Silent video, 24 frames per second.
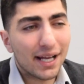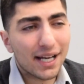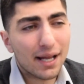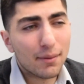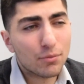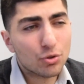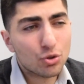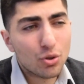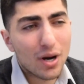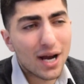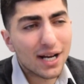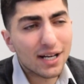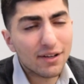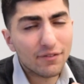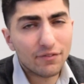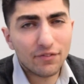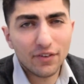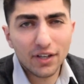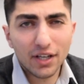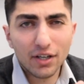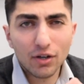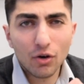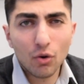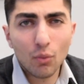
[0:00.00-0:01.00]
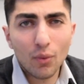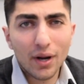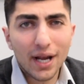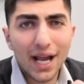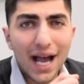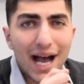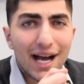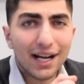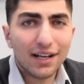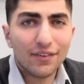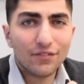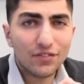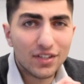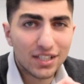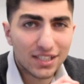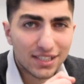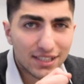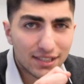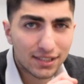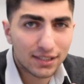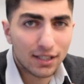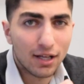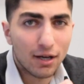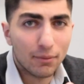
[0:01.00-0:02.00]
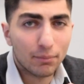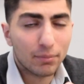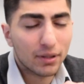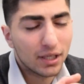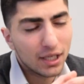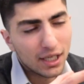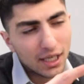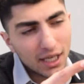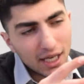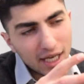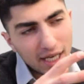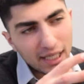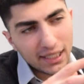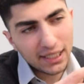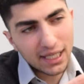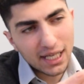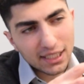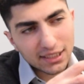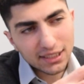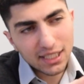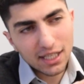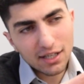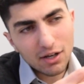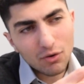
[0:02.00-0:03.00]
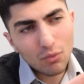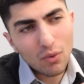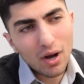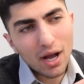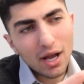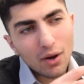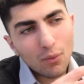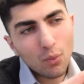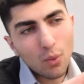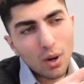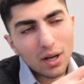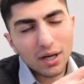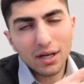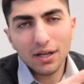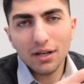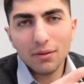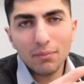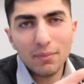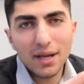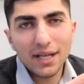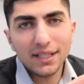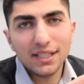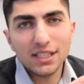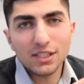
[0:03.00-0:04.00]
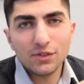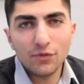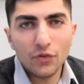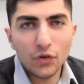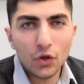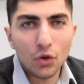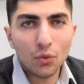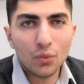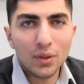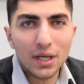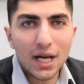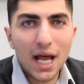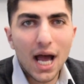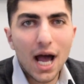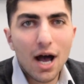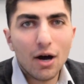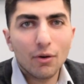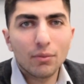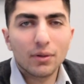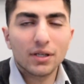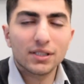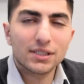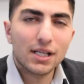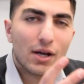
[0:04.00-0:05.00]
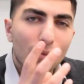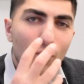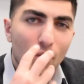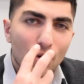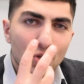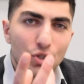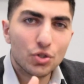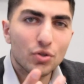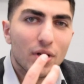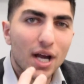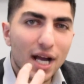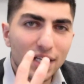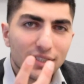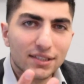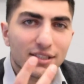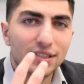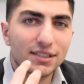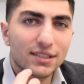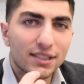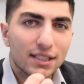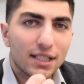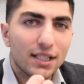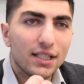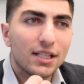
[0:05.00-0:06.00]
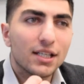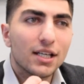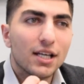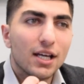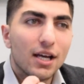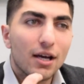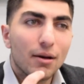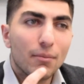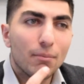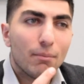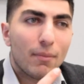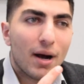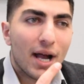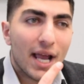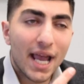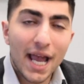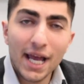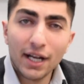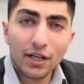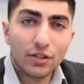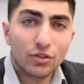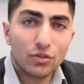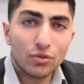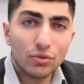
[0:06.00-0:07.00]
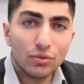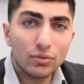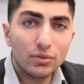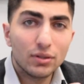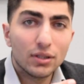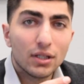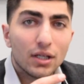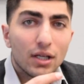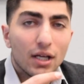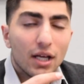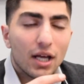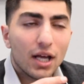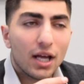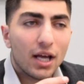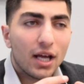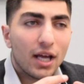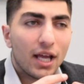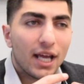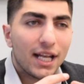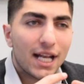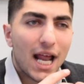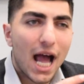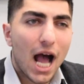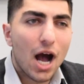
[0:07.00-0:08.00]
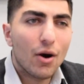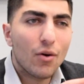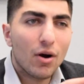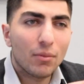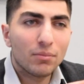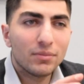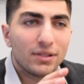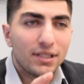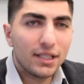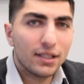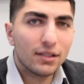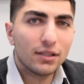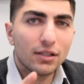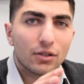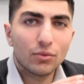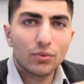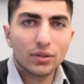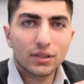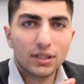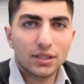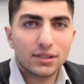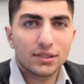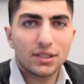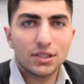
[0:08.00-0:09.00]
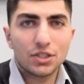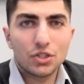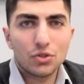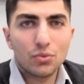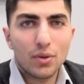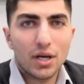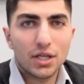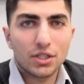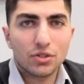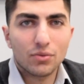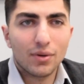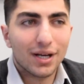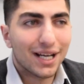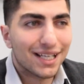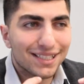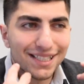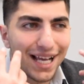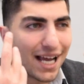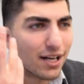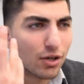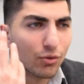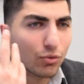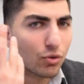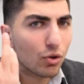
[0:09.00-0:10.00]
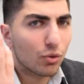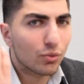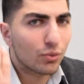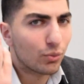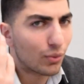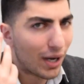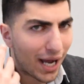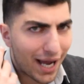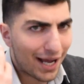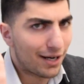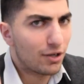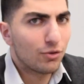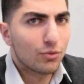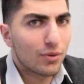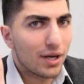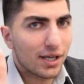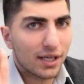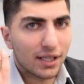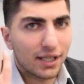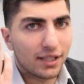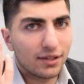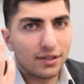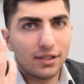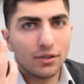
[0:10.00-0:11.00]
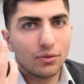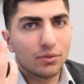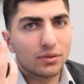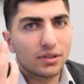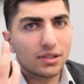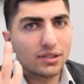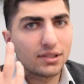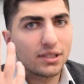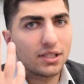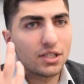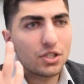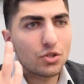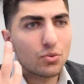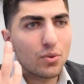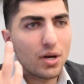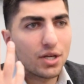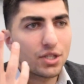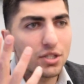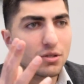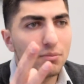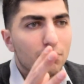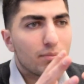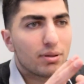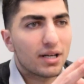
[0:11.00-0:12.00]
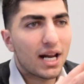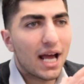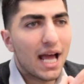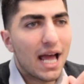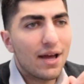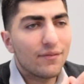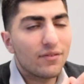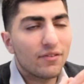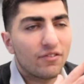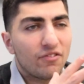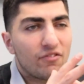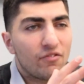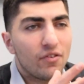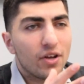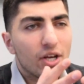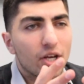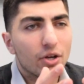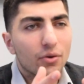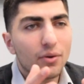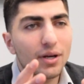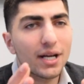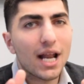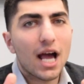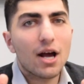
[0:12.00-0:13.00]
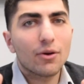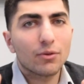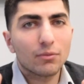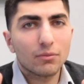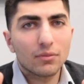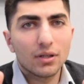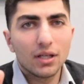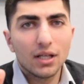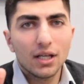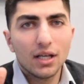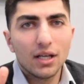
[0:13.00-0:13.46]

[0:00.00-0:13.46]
and I'm trying to figure a way out of this slump. And that's kind of why I wanted to make this video now, because I want you guys to see my attitude and how I'm dealing with the situation, right? Because I don't know how to deal with the situation, but I have a figure it out